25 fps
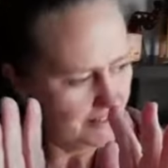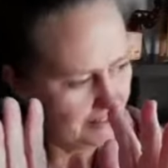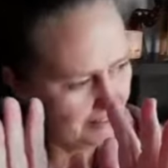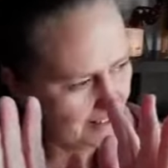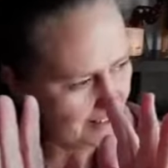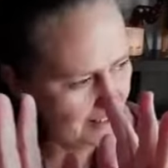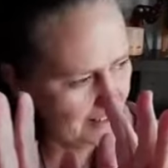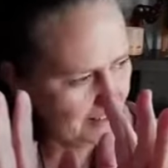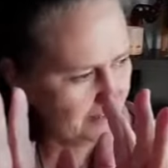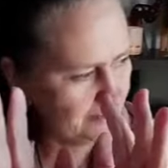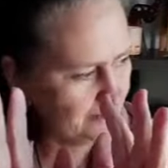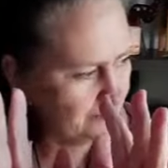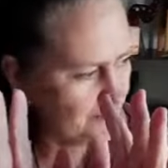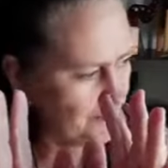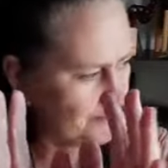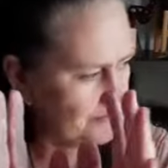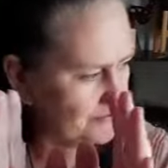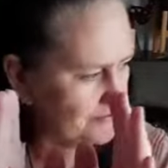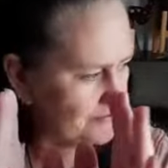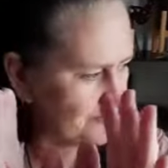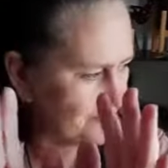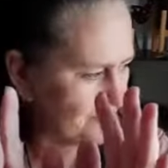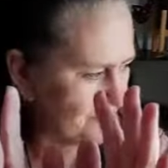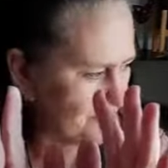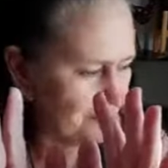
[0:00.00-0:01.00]
And there
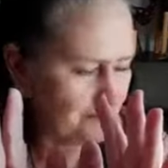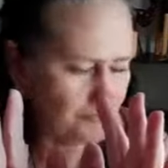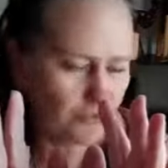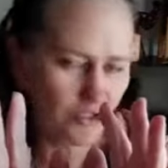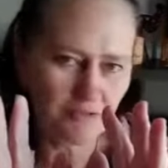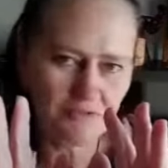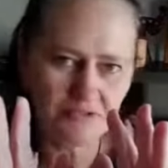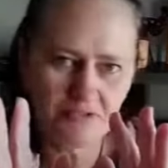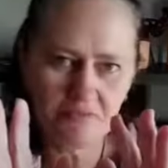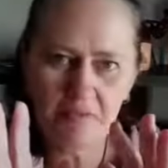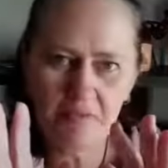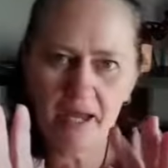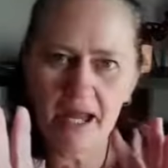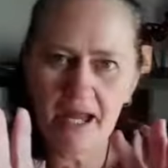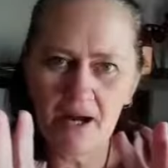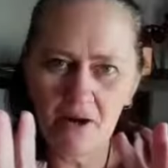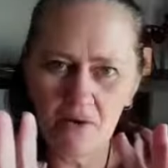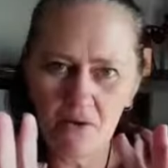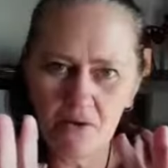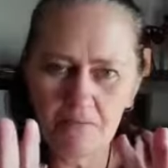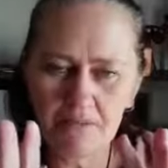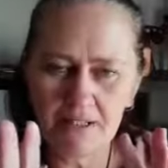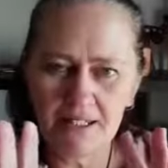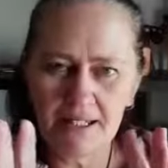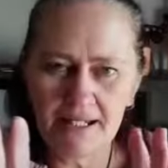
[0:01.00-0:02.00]
is sometimes a
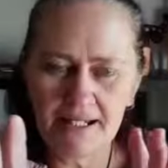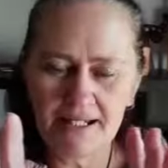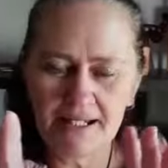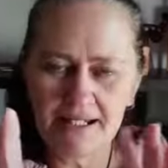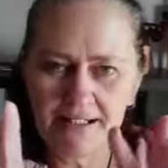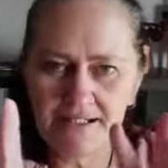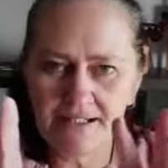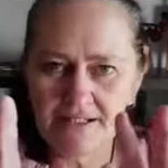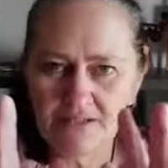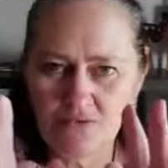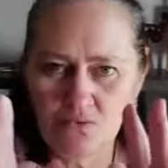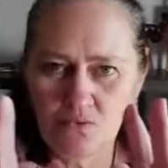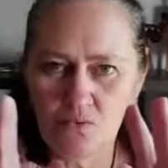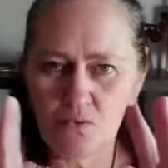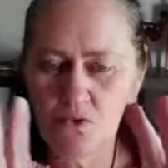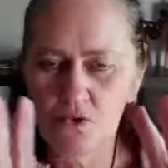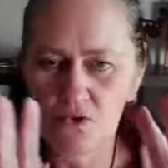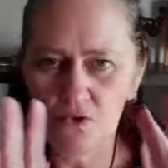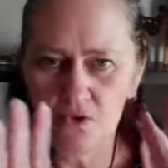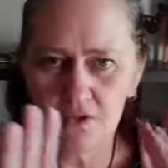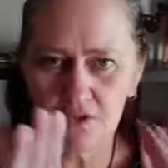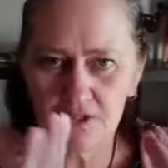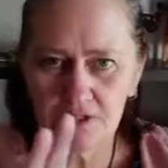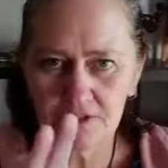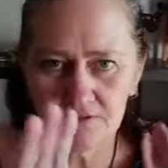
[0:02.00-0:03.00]
power play in work.